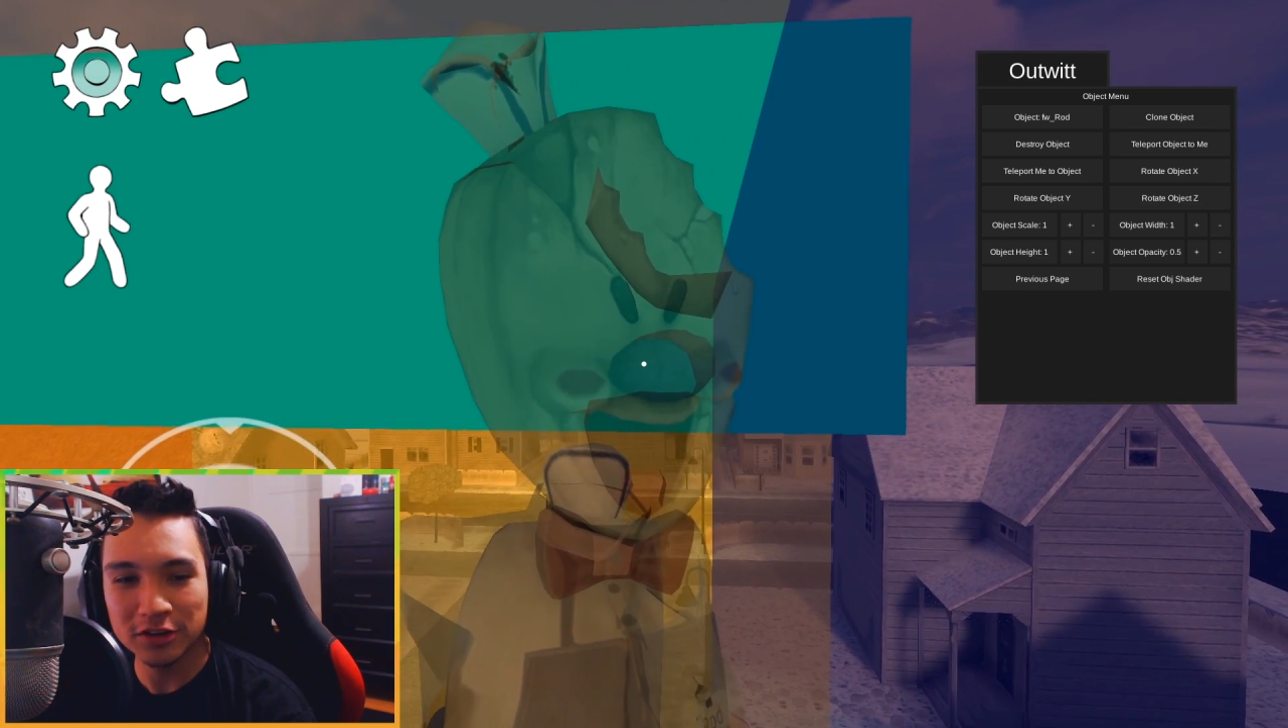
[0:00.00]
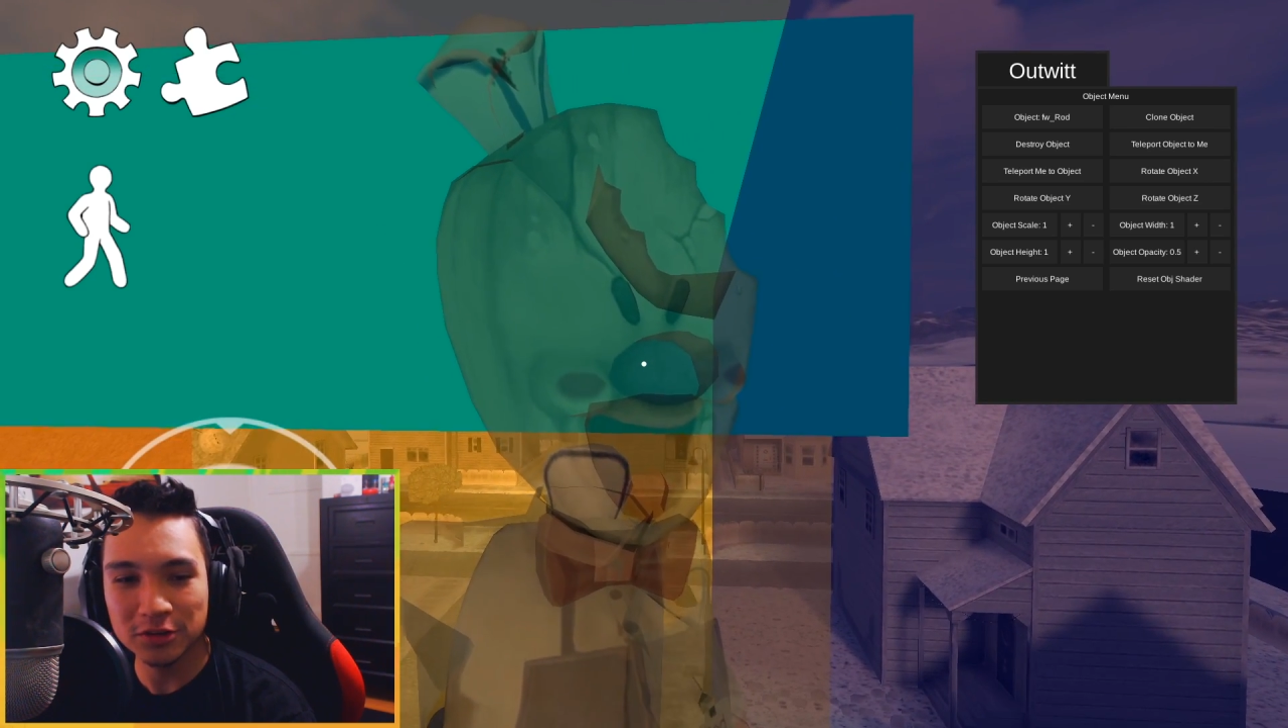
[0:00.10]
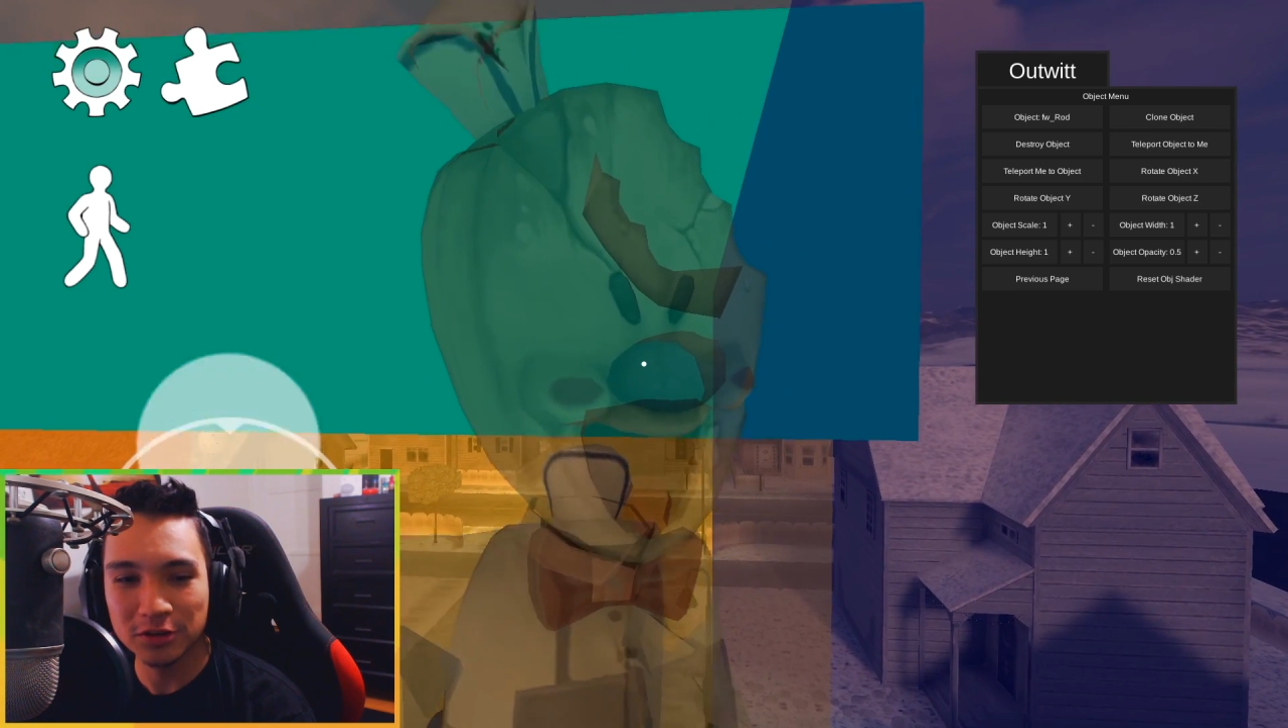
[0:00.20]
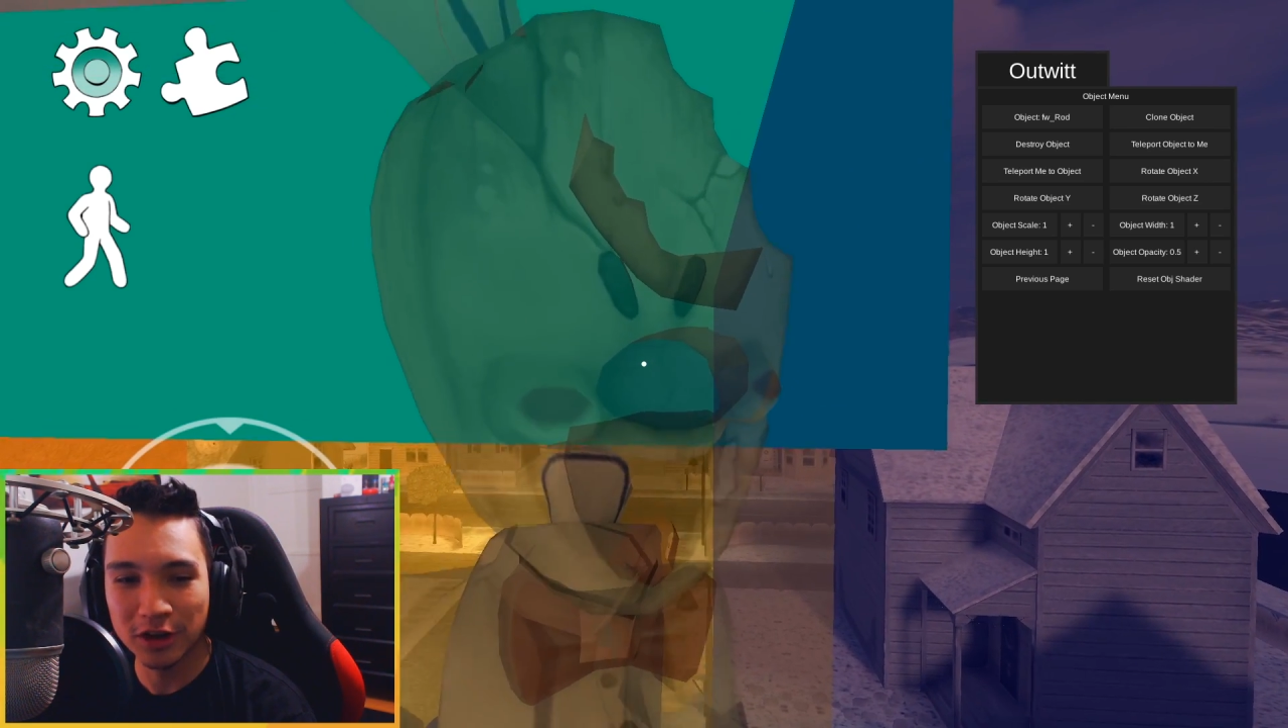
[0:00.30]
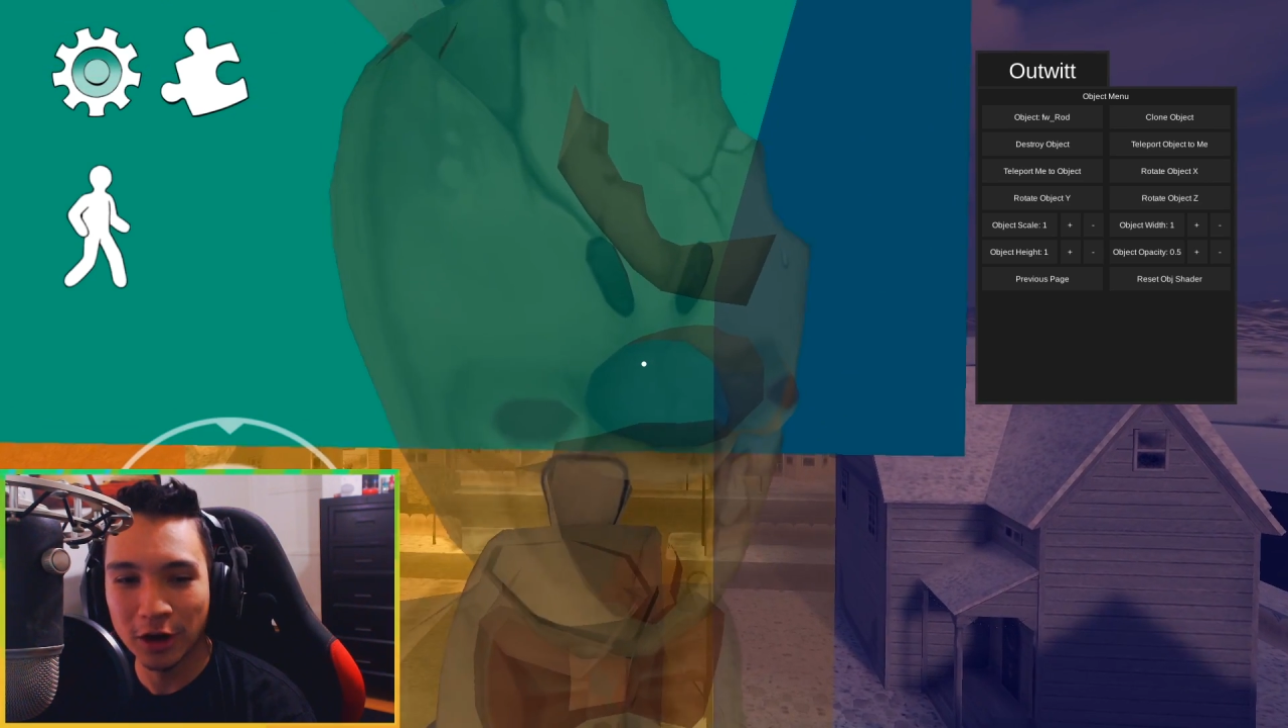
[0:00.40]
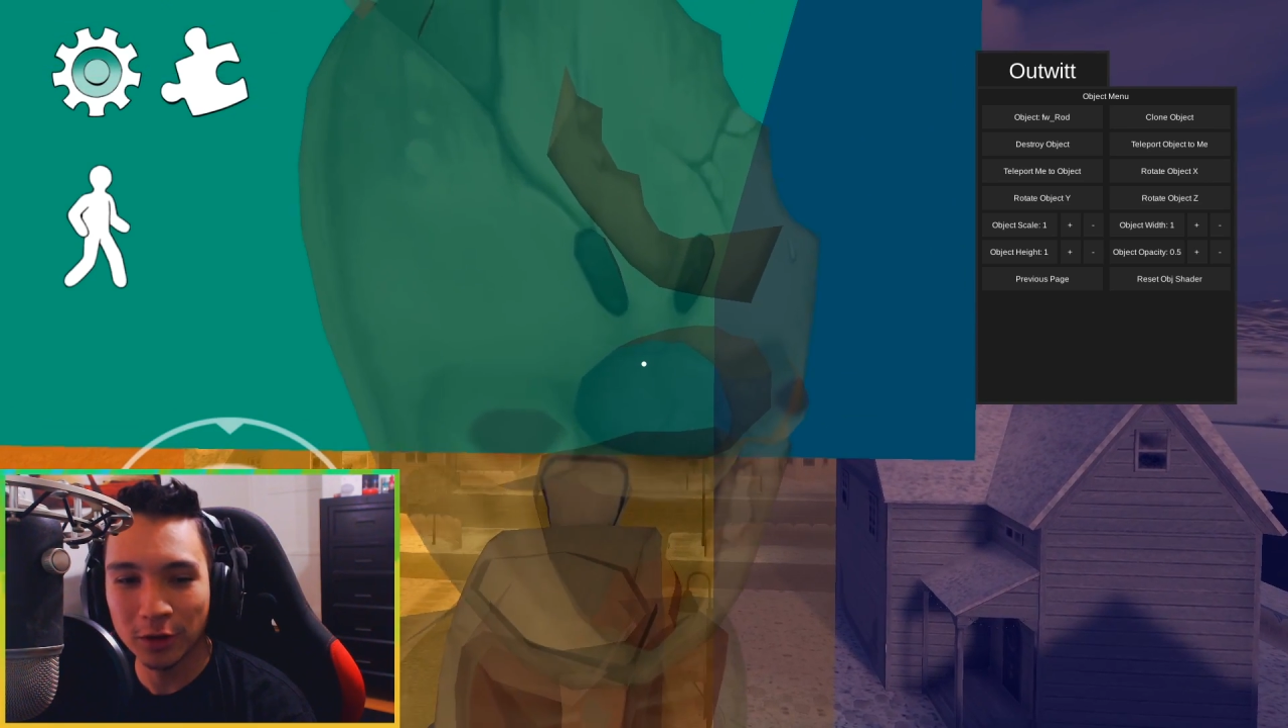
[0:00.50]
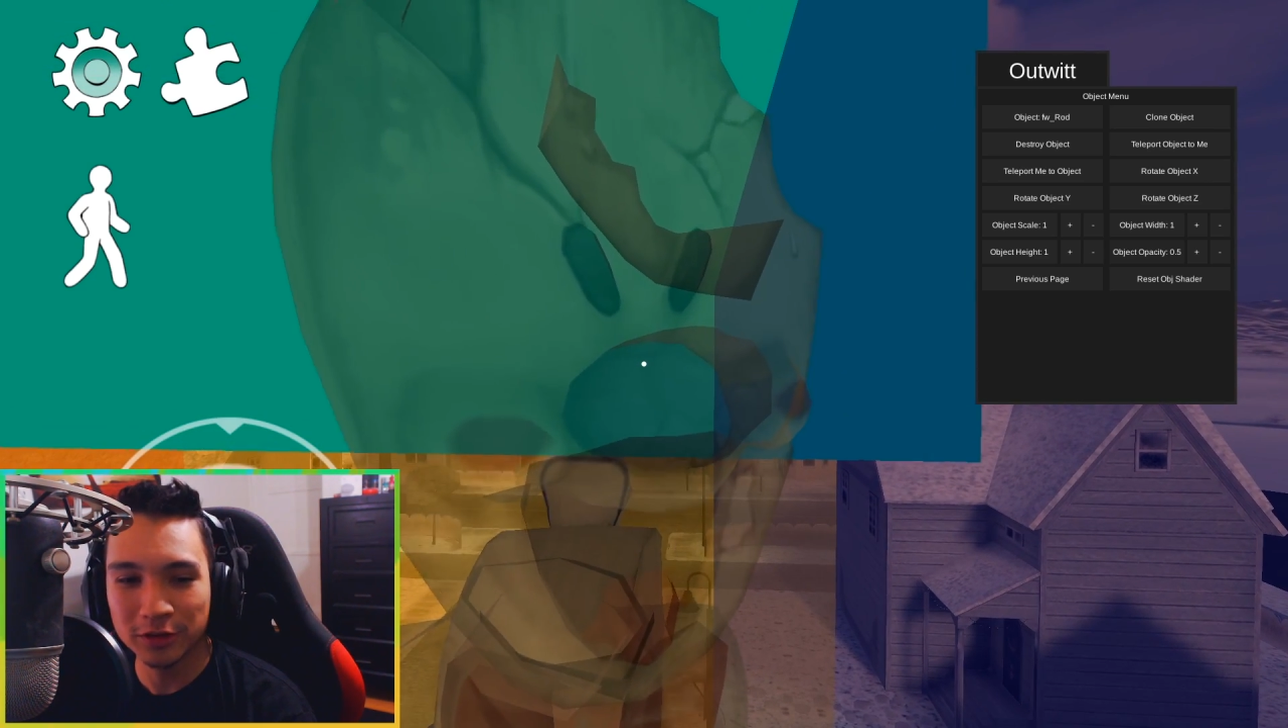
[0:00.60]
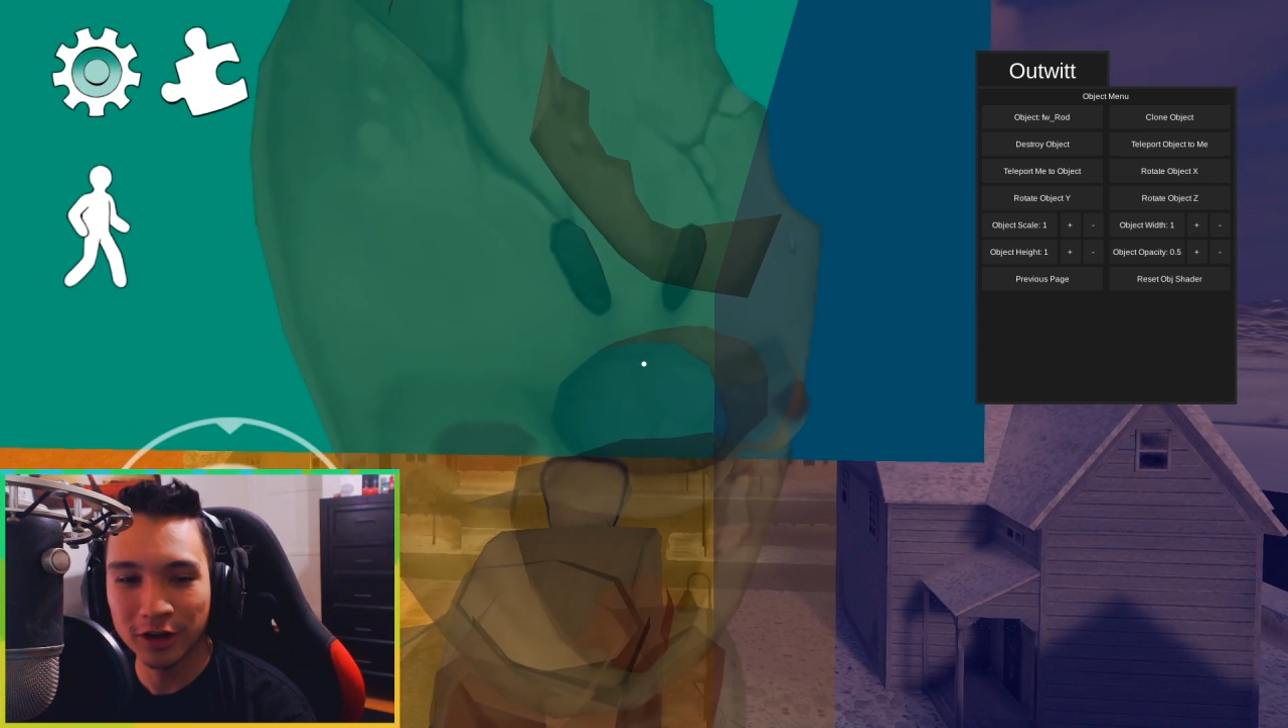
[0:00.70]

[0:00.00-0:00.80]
you go.